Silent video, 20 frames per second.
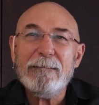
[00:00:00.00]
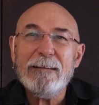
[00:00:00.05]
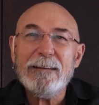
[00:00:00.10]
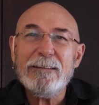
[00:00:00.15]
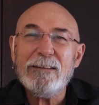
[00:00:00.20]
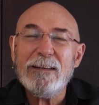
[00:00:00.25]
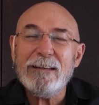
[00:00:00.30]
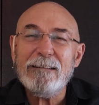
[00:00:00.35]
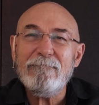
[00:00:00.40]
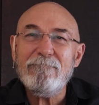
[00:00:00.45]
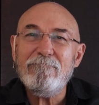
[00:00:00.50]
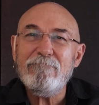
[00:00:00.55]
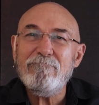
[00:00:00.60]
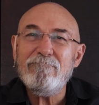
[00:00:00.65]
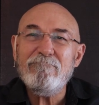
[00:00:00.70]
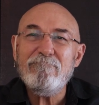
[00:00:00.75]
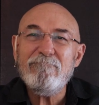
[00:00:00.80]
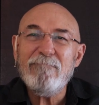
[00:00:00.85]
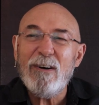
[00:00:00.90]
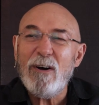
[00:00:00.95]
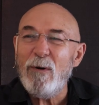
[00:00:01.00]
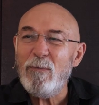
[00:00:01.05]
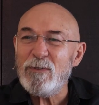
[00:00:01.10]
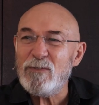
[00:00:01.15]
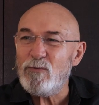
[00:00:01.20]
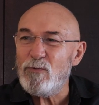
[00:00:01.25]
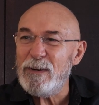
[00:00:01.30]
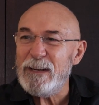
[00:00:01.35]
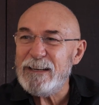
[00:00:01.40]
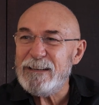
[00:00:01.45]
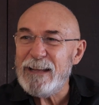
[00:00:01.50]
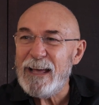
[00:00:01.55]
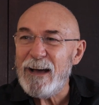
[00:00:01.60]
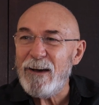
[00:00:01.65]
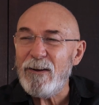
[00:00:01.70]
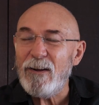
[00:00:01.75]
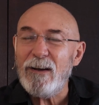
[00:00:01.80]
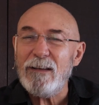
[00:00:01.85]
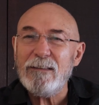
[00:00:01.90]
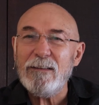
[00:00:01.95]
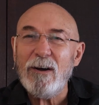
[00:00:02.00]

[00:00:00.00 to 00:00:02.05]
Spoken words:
he said, I was really down.